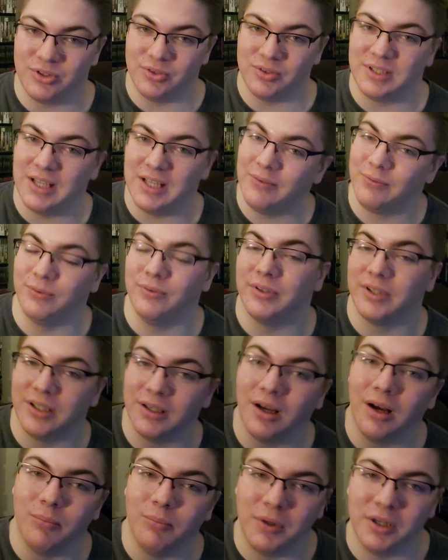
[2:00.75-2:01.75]
So definitely
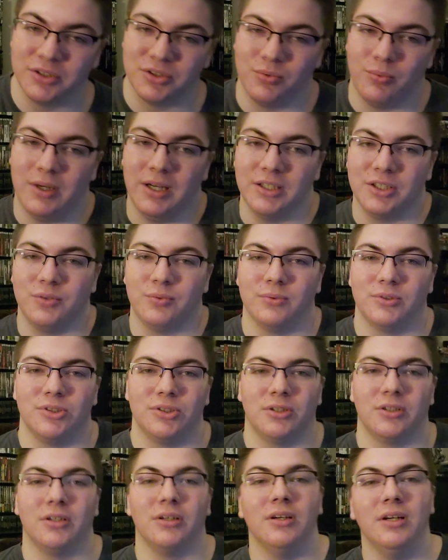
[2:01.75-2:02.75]
a must watch for
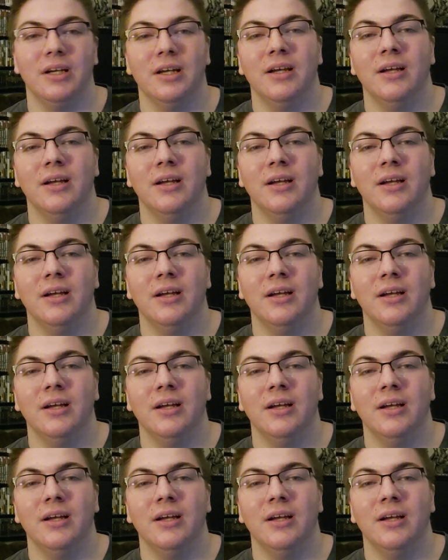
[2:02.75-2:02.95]
sure.